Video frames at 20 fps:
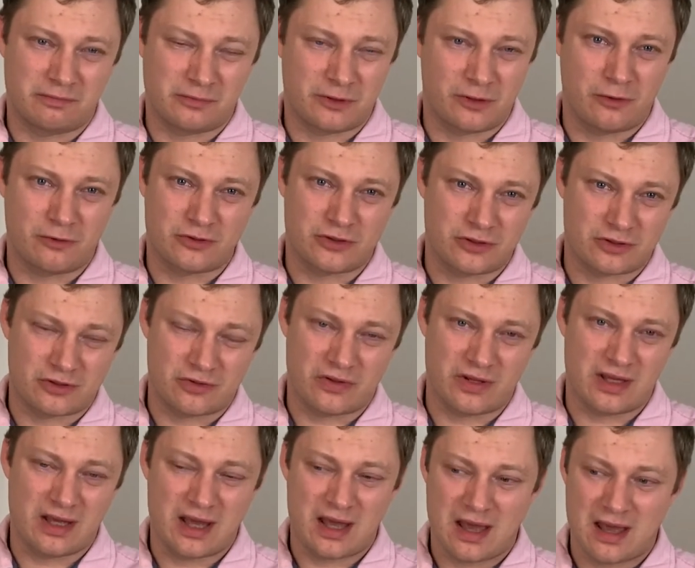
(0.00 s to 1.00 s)
closer to
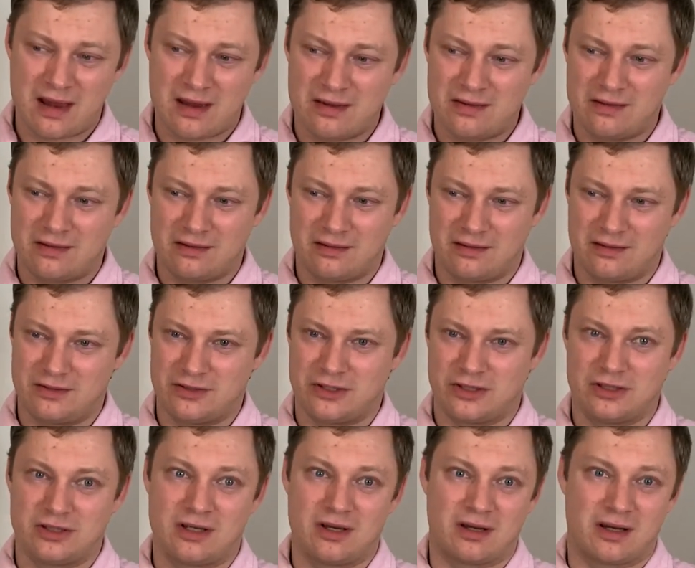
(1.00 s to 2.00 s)
the end,
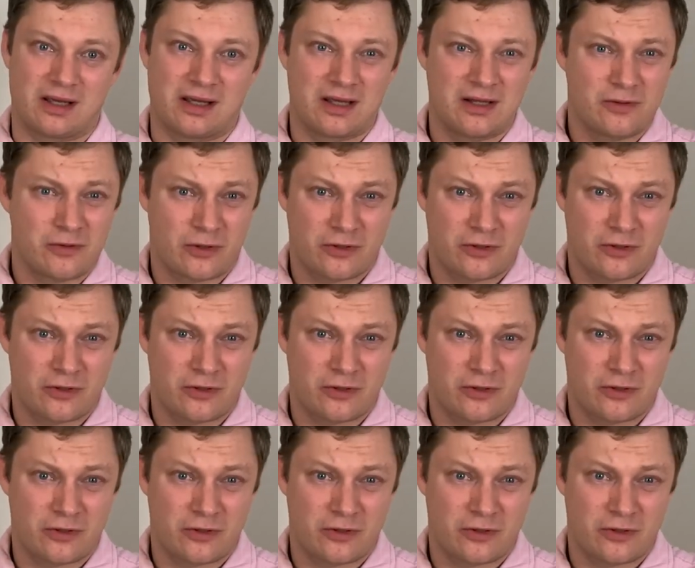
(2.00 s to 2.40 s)
she's gonna kill